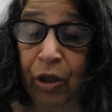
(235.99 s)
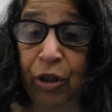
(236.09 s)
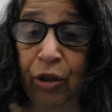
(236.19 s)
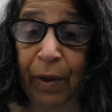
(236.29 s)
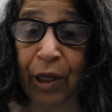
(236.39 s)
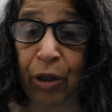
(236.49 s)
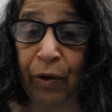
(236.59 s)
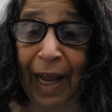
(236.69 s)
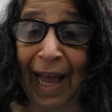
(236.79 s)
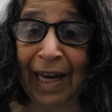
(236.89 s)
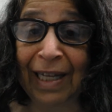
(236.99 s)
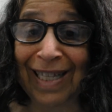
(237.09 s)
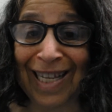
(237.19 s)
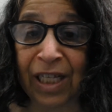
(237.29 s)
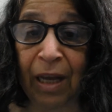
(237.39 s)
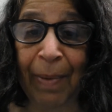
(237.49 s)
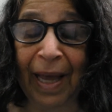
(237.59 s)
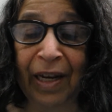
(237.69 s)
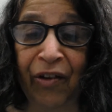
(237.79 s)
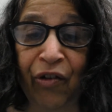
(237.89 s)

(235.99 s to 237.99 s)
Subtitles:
to include headings and subheadings,